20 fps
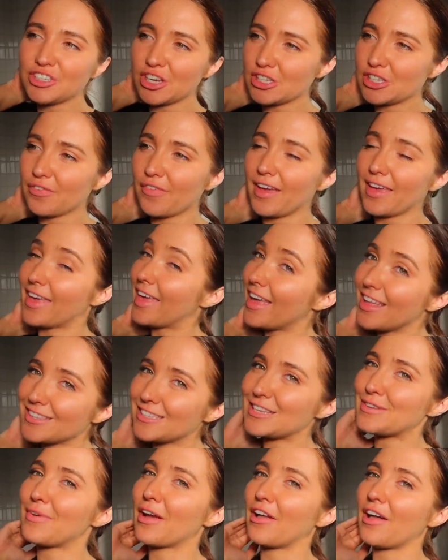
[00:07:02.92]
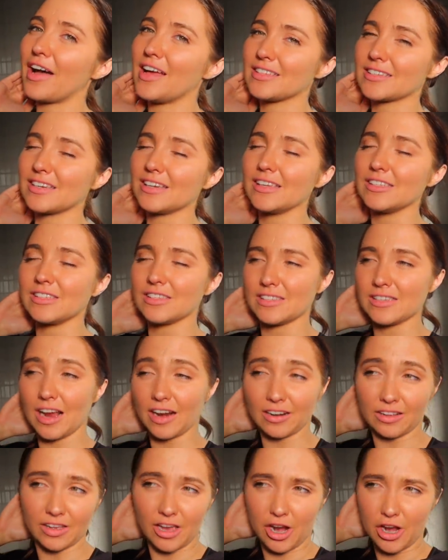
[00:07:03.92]
to justify canceling my class because
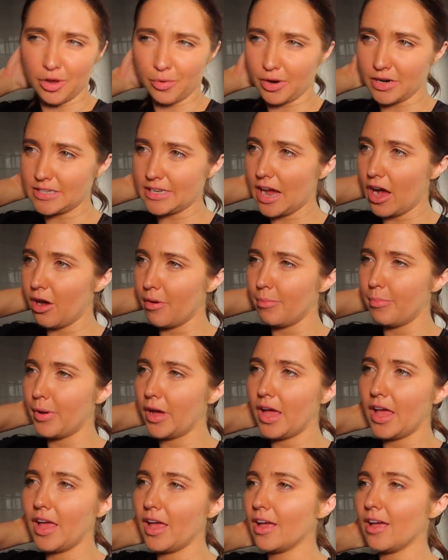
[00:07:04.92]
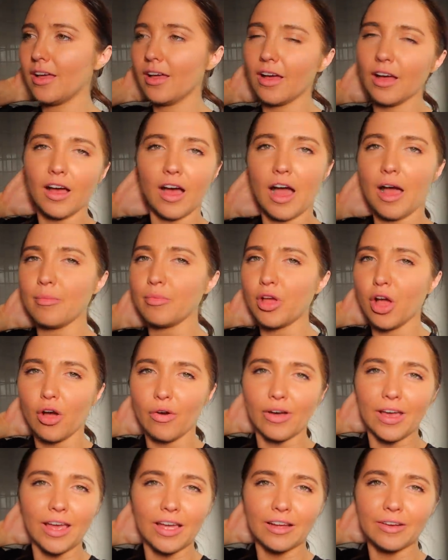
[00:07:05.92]
technically I already worked out, but I'm
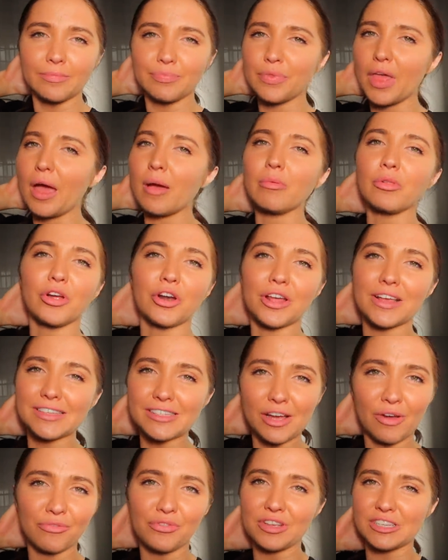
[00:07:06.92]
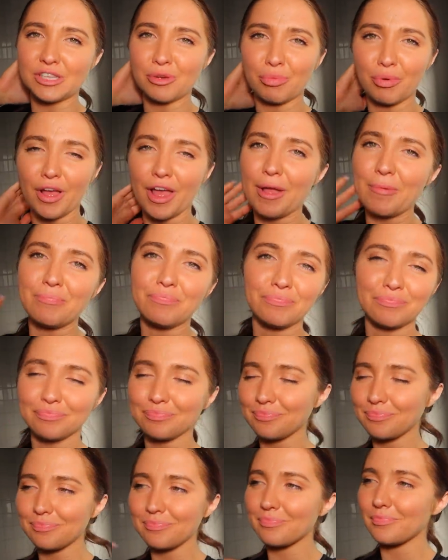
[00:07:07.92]
going, I'm learning self-discipline
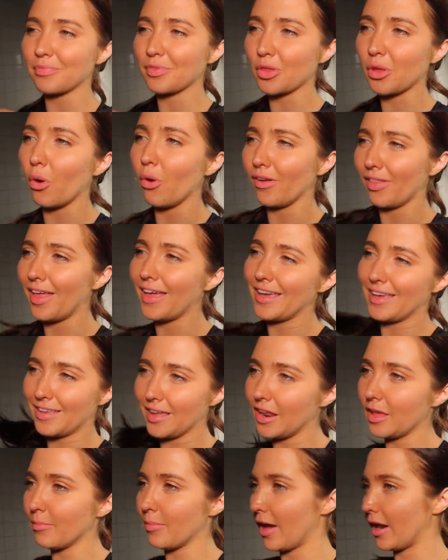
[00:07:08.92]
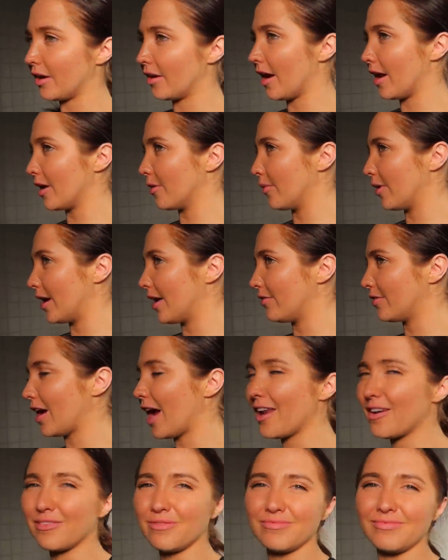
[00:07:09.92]
or like getting better at it,
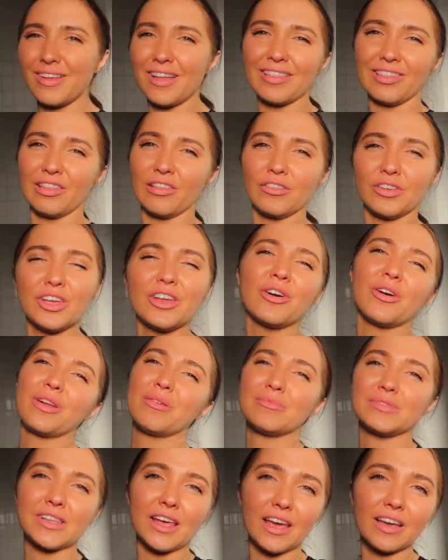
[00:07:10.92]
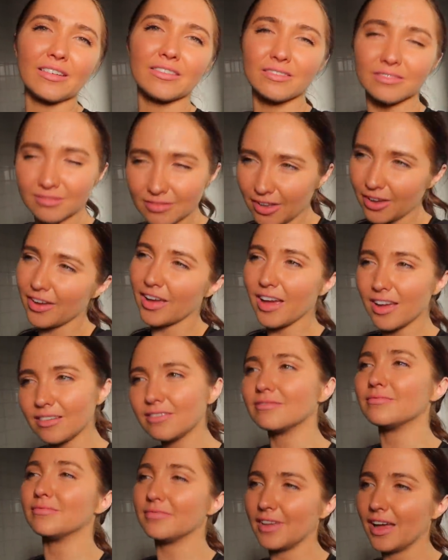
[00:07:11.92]
whatever. I don't know, you know what I'm saying,
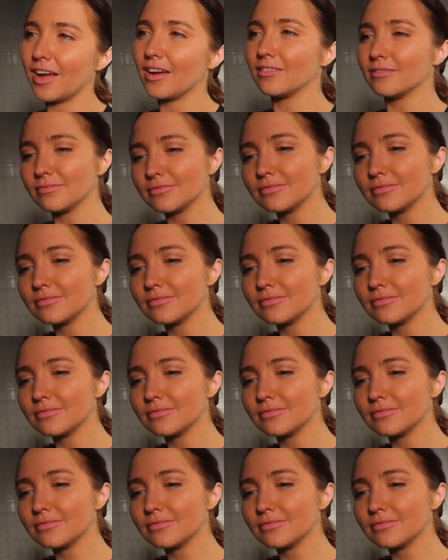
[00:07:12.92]
okay? Yeah.